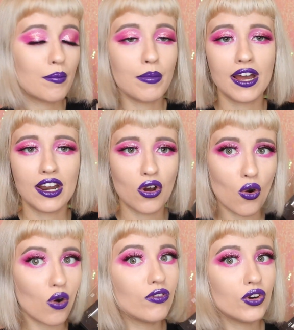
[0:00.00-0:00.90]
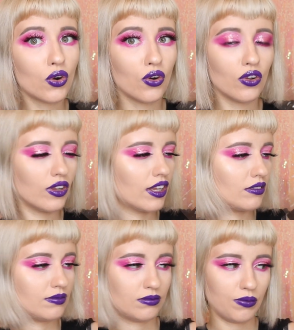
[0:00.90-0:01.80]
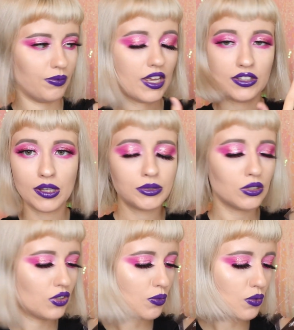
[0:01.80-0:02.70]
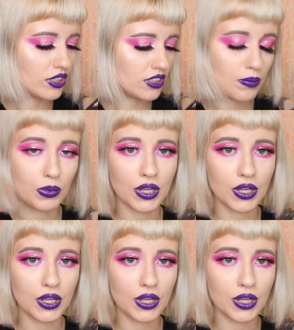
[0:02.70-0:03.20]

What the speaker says: But overall, it's absolutely worth it.